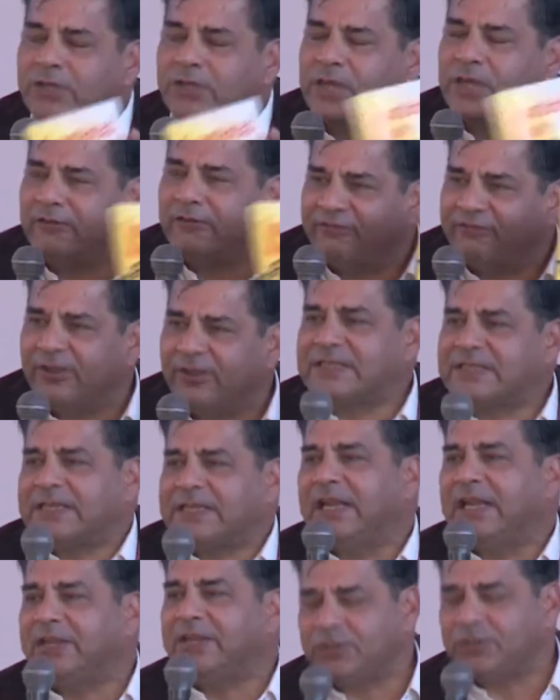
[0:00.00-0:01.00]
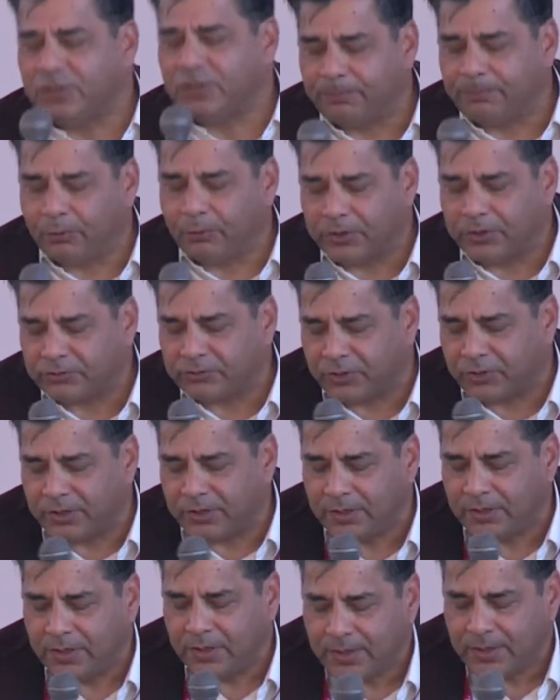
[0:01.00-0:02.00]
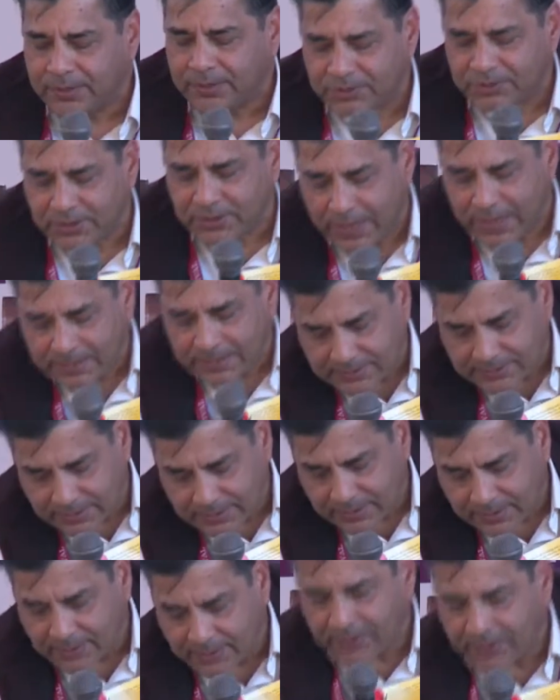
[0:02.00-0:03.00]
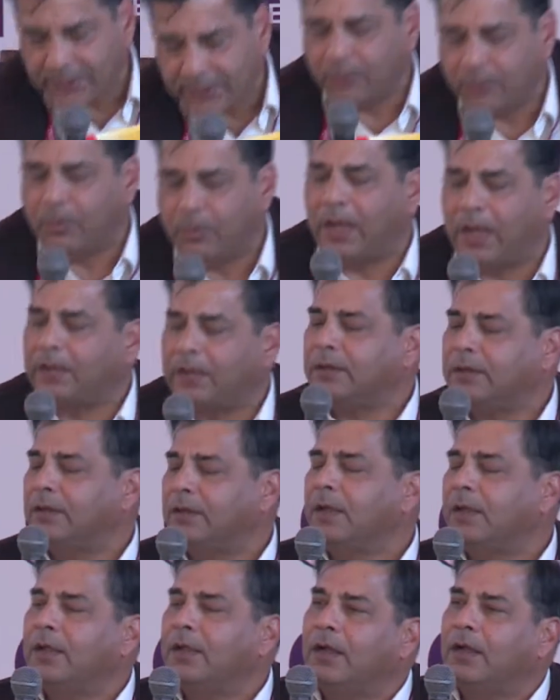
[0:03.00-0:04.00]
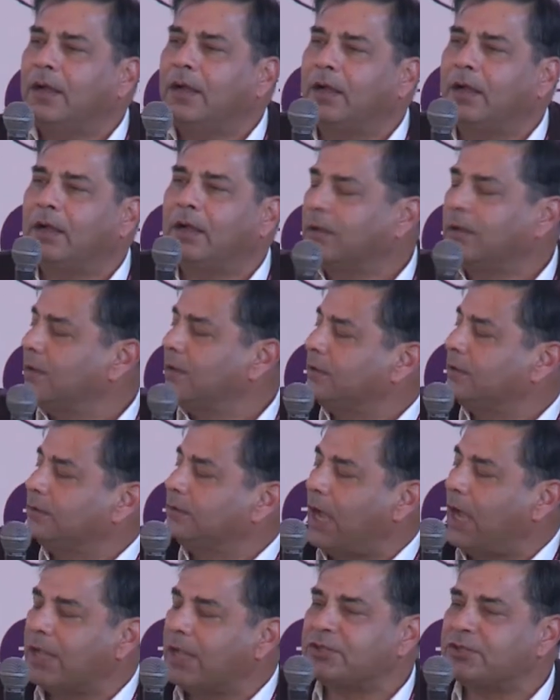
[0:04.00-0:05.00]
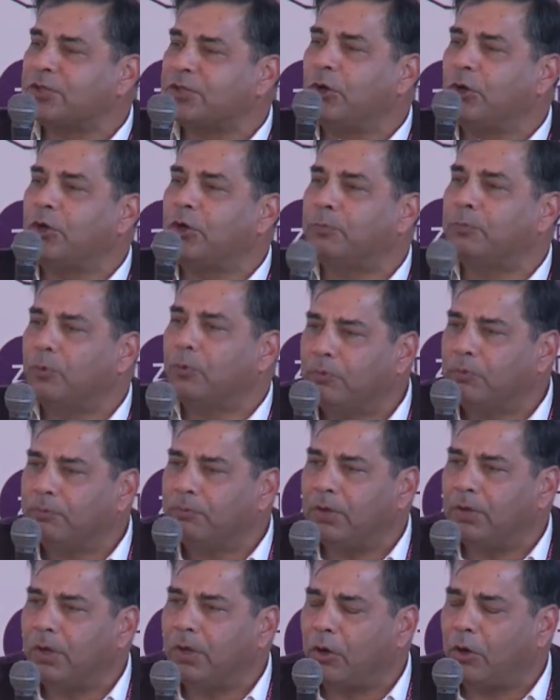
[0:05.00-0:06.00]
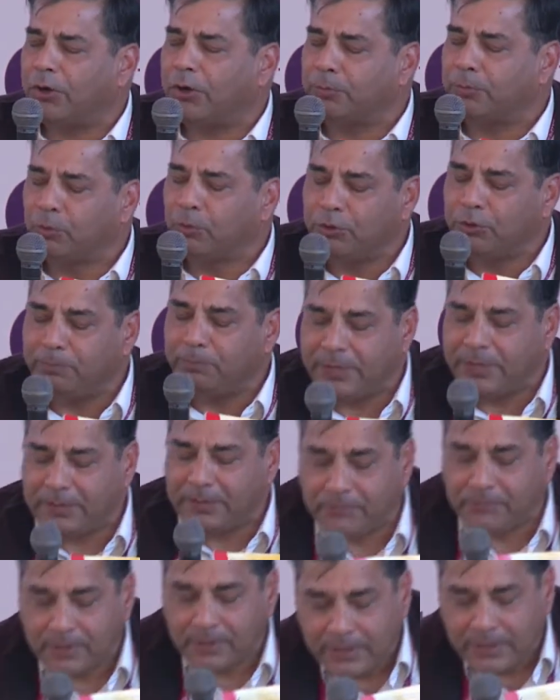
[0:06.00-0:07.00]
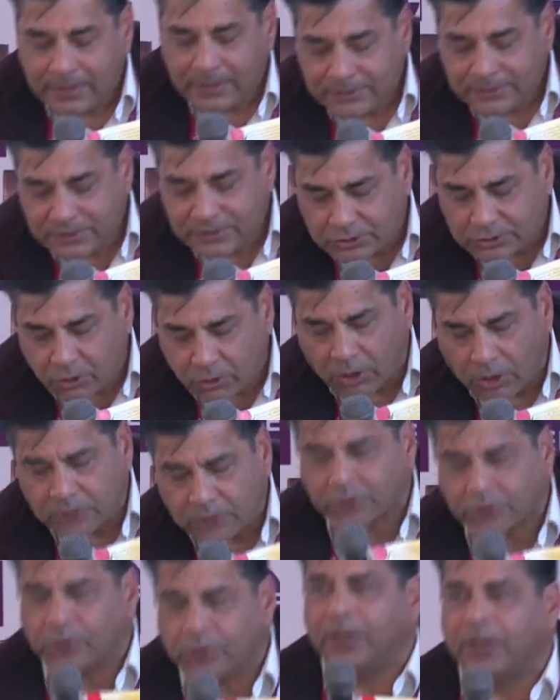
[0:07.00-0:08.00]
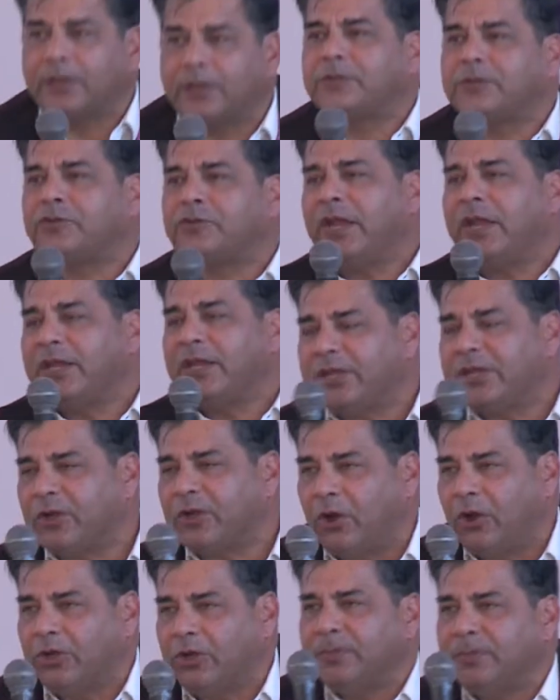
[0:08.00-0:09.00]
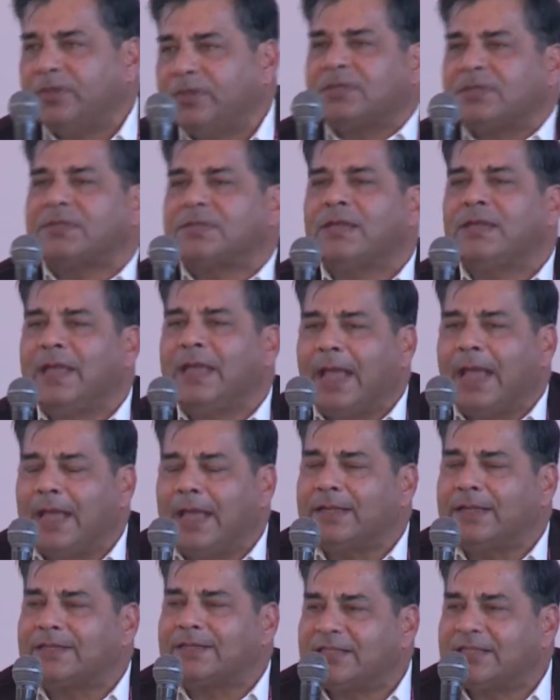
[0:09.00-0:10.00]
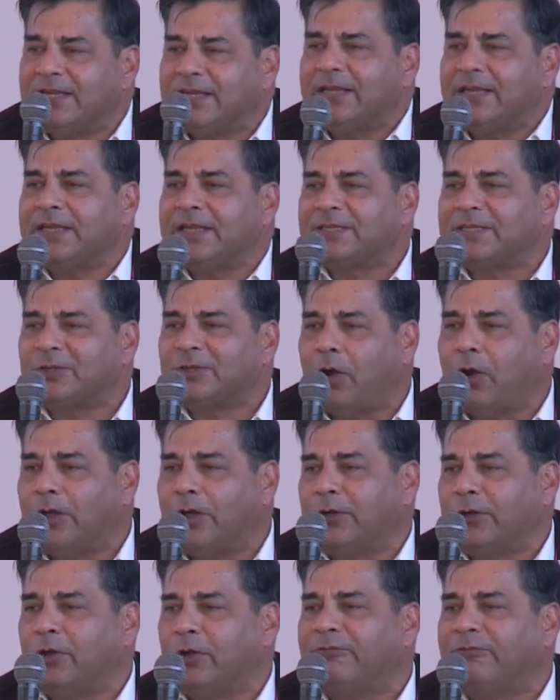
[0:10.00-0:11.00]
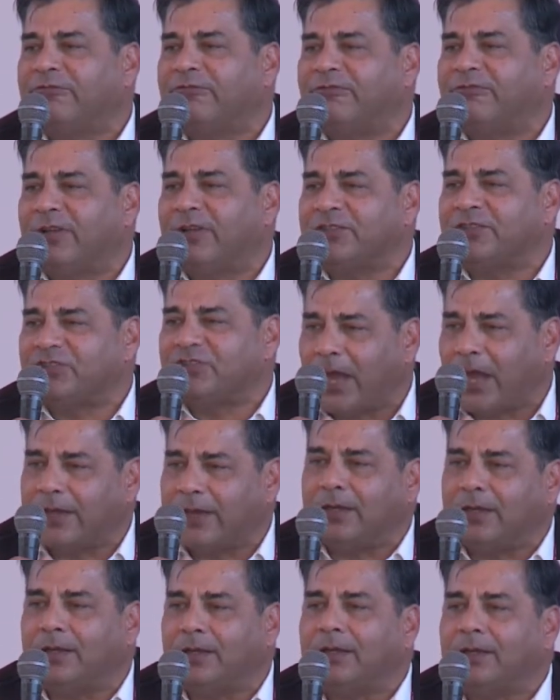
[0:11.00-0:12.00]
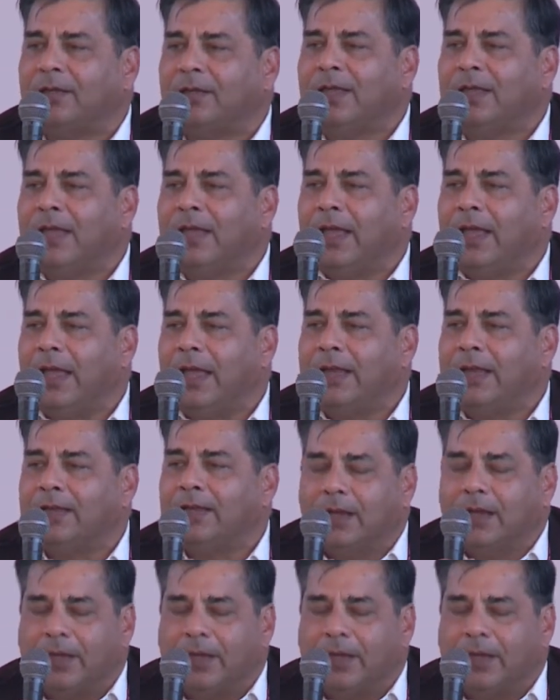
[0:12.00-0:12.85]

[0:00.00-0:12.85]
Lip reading: her first collection of poetry. She has an earlier one, Dancing on a Moonbeam. She's also a trained economist and a serious scholar of China. And a